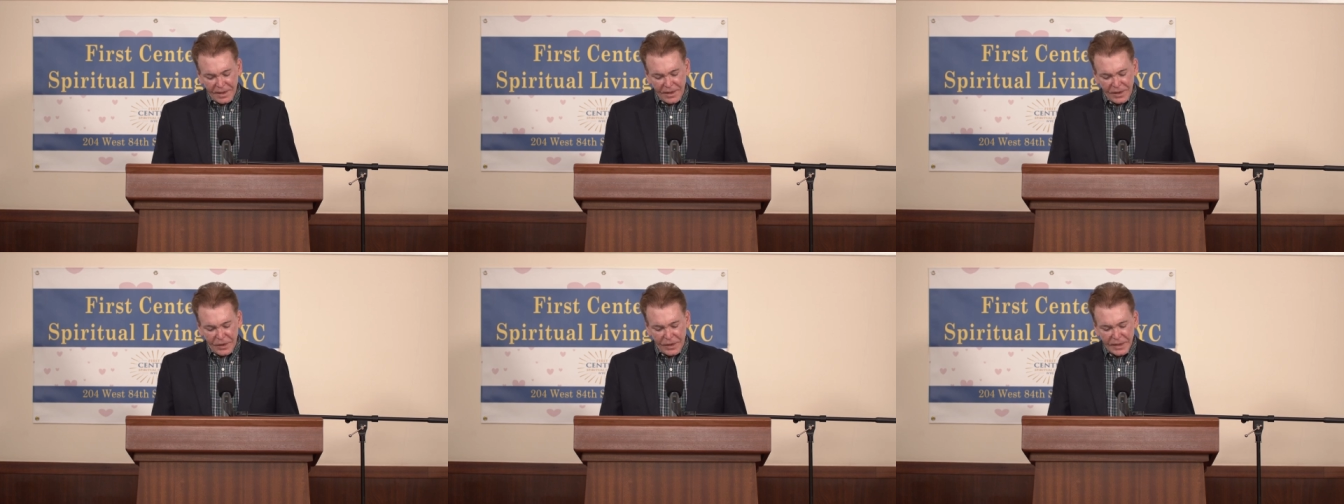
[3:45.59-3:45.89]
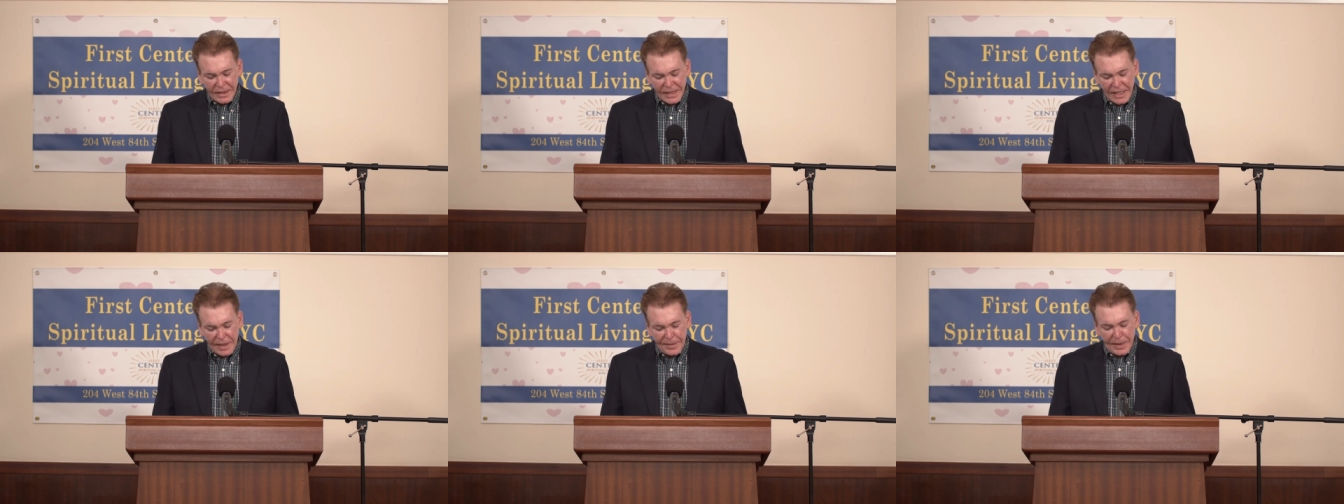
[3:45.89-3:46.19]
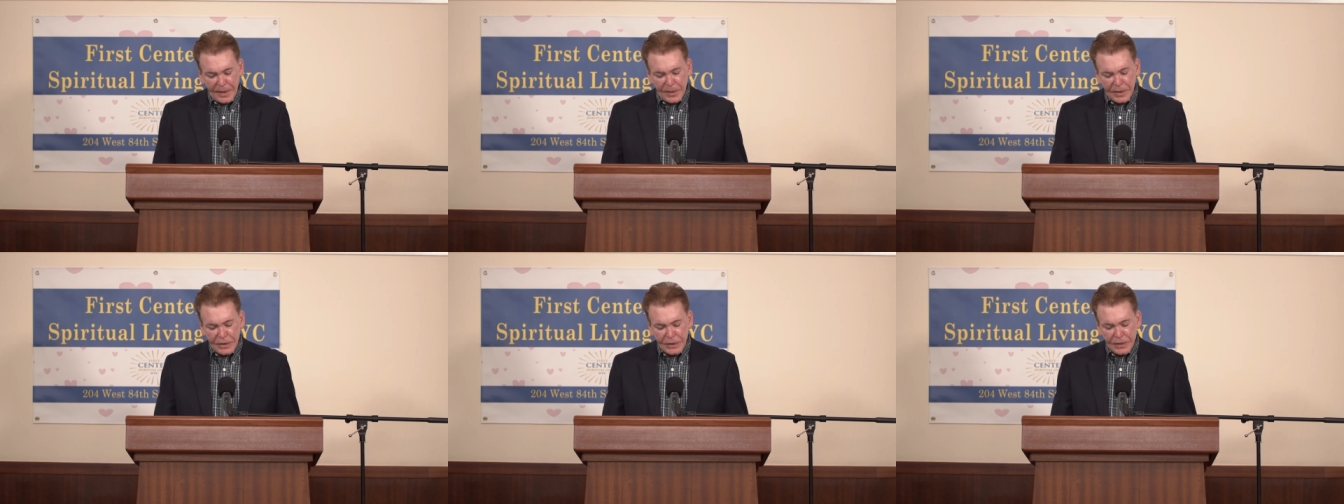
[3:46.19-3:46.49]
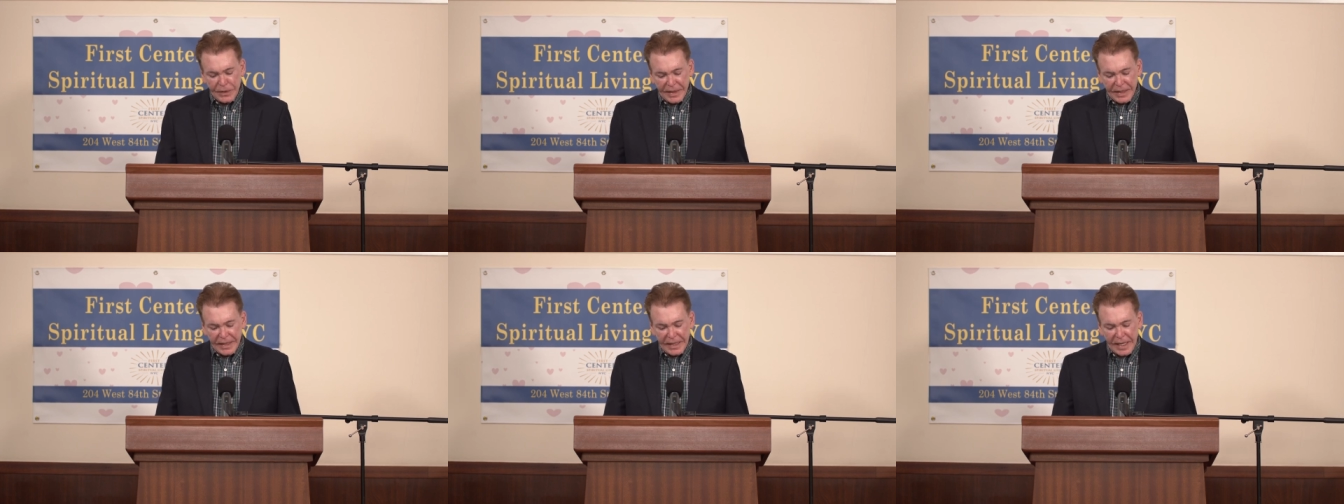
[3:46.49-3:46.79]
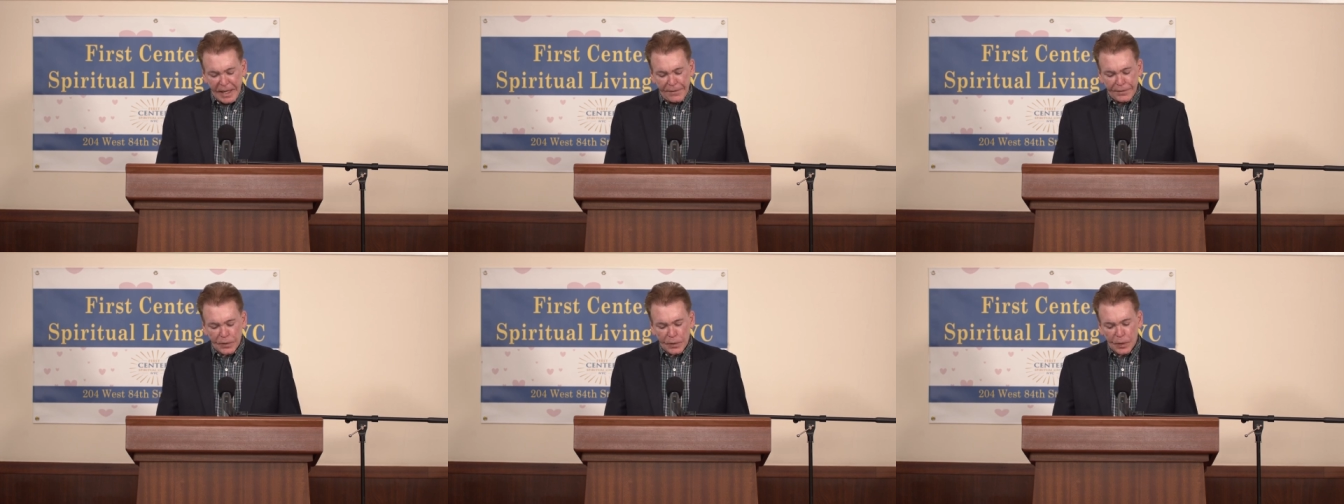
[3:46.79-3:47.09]
you can tell me what you think
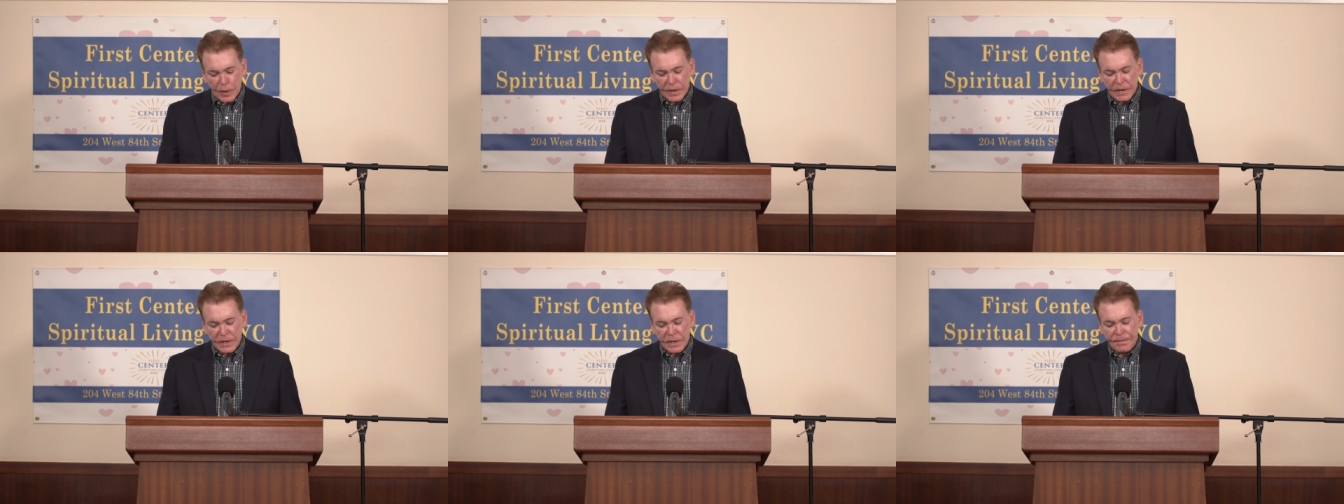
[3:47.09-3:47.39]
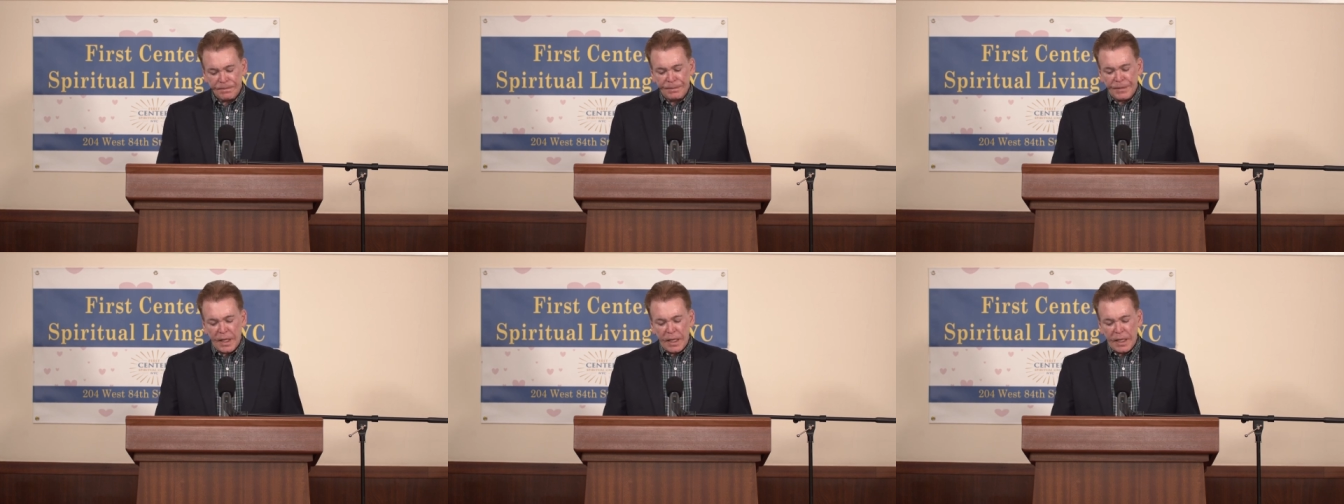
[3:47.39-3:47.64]
afterwards.